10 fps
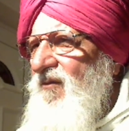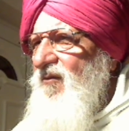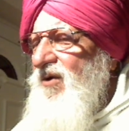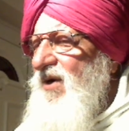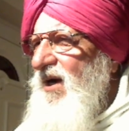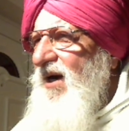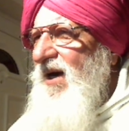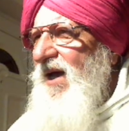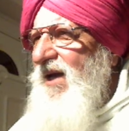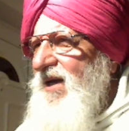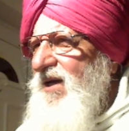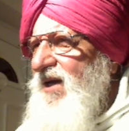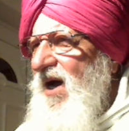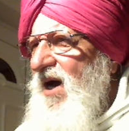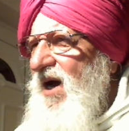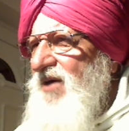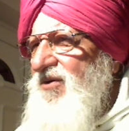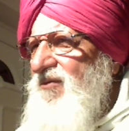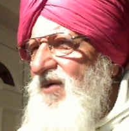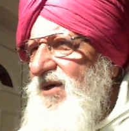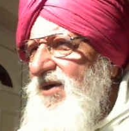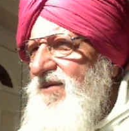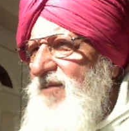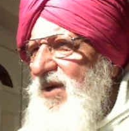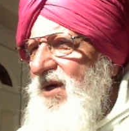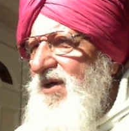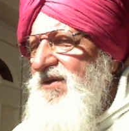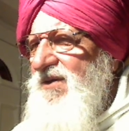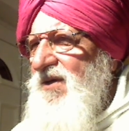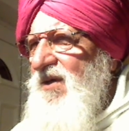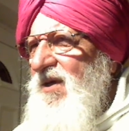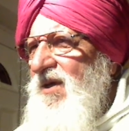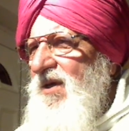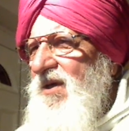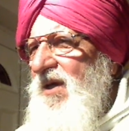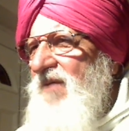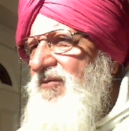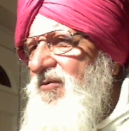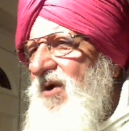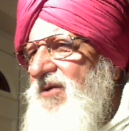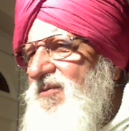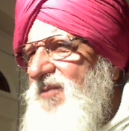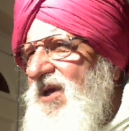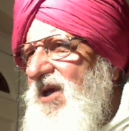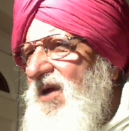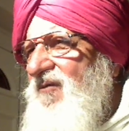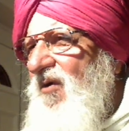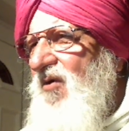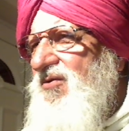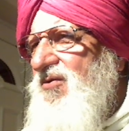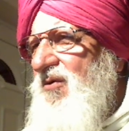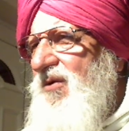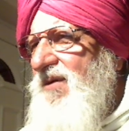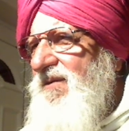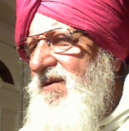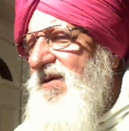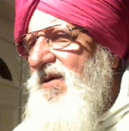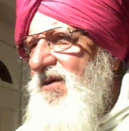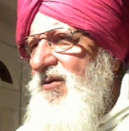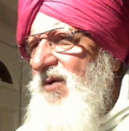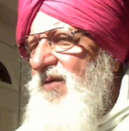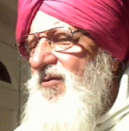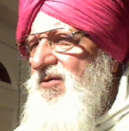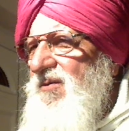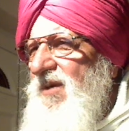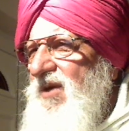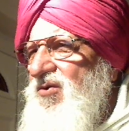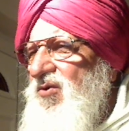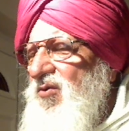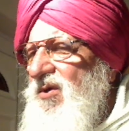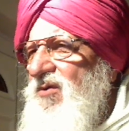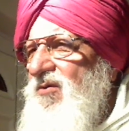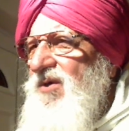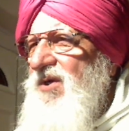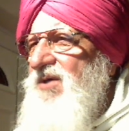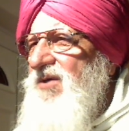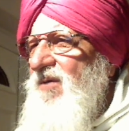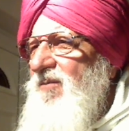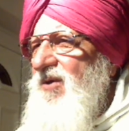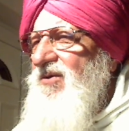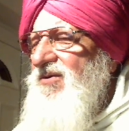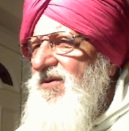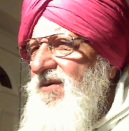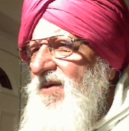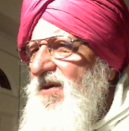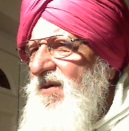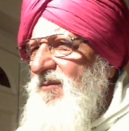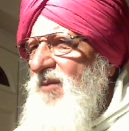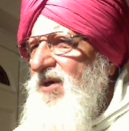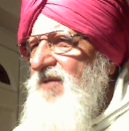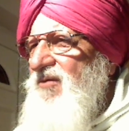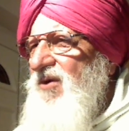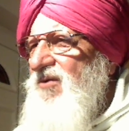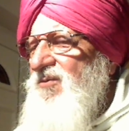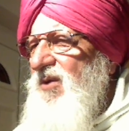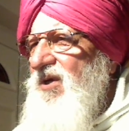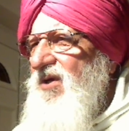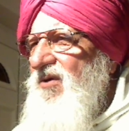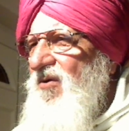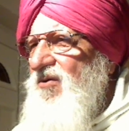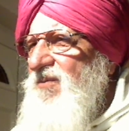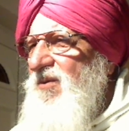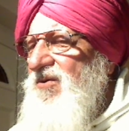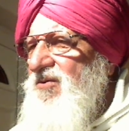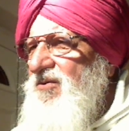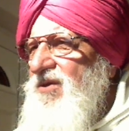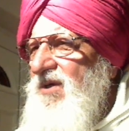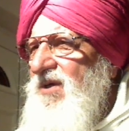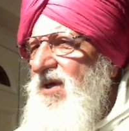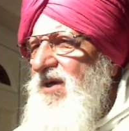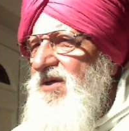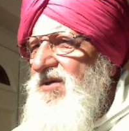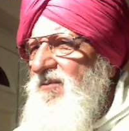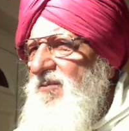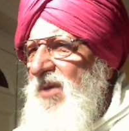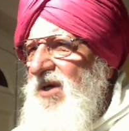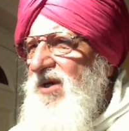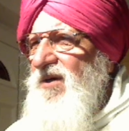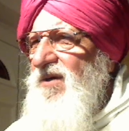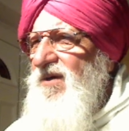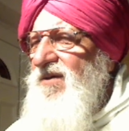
wouldn't like any harsh word because if you are speaking falsehood, you have to speak sugar-coated sermons. But if you are speaking gospel truth, it is bitter.